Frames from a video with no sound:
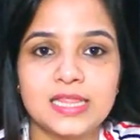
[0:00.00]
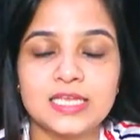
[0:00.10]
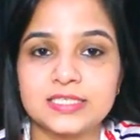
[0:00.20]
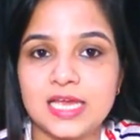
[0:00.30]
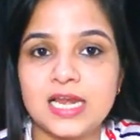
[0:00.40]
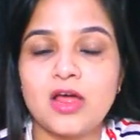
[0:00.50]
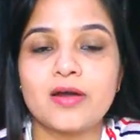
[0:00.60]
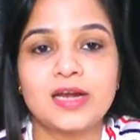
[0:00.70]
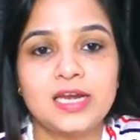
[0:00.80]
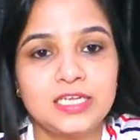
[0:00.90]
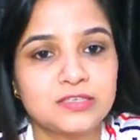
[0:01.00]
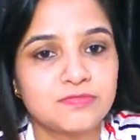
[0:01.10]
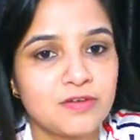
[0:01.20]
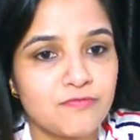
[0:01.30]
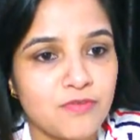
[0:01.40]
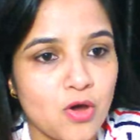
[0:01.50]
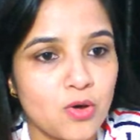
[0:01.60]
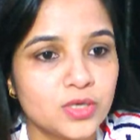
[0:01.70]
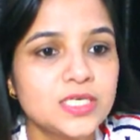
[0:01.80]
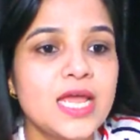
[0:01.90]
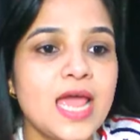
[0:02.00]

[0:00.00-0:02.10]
the cell organelles will float,